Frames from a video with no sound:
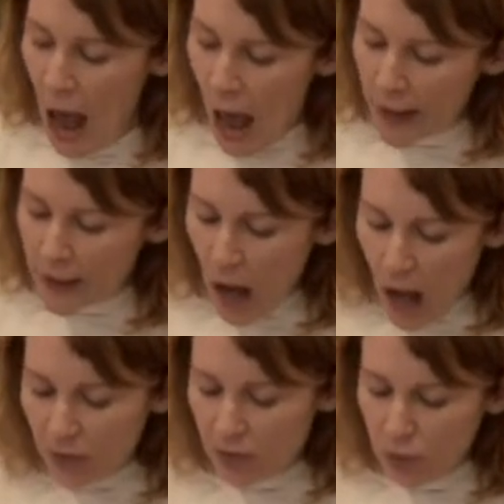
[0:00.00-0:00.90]
And
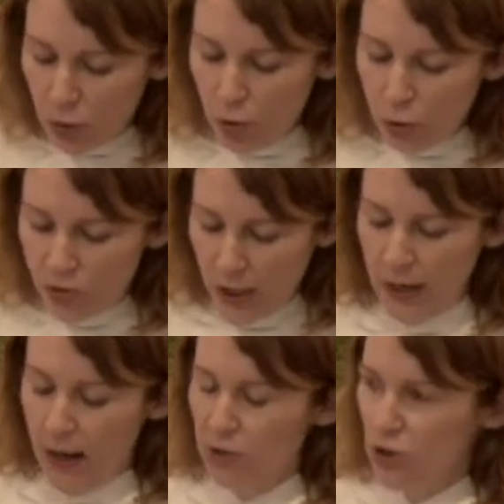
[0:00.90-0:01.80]
God's new
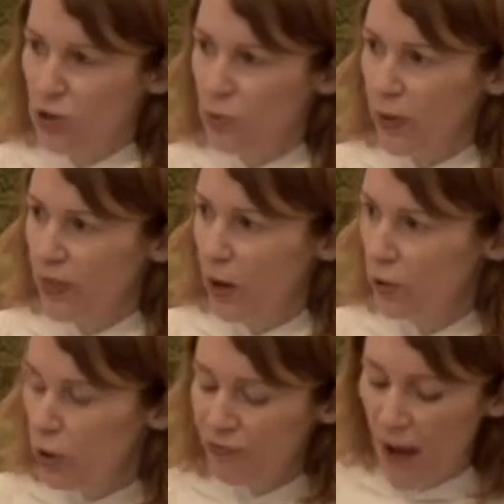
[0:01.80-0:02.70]
teenagers, with their
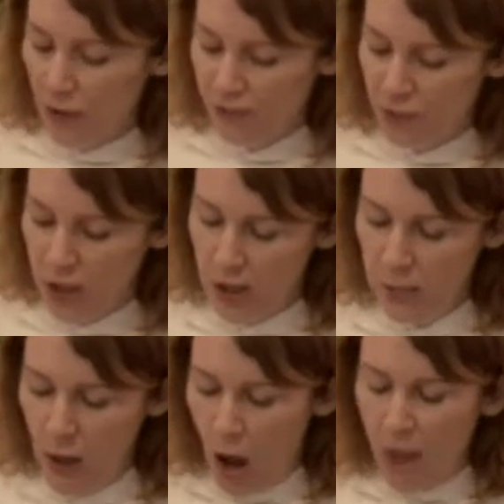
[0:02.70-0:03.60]
newfound
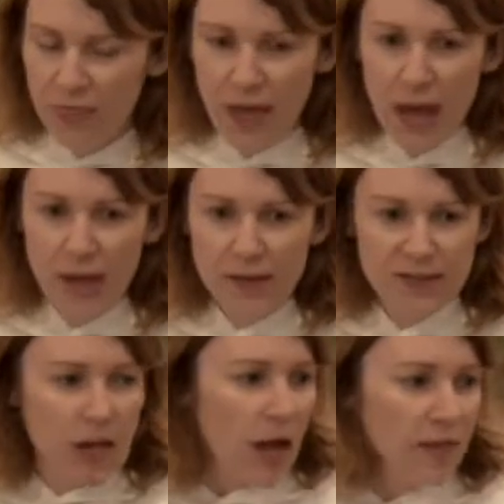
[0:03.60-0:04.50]
freedom, they
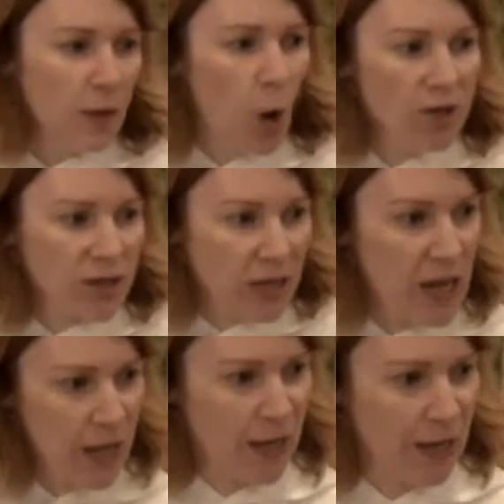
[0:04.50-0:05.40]
decide they want a
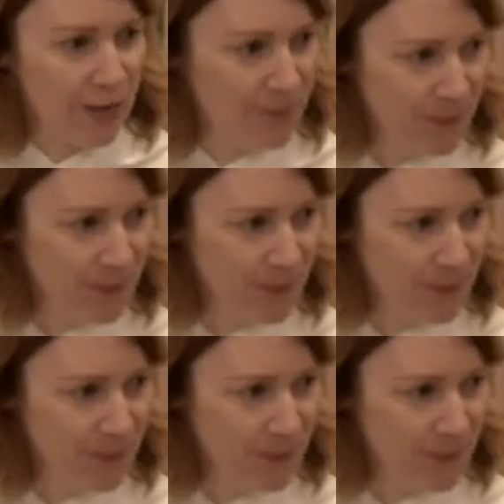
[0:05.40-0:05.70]
king.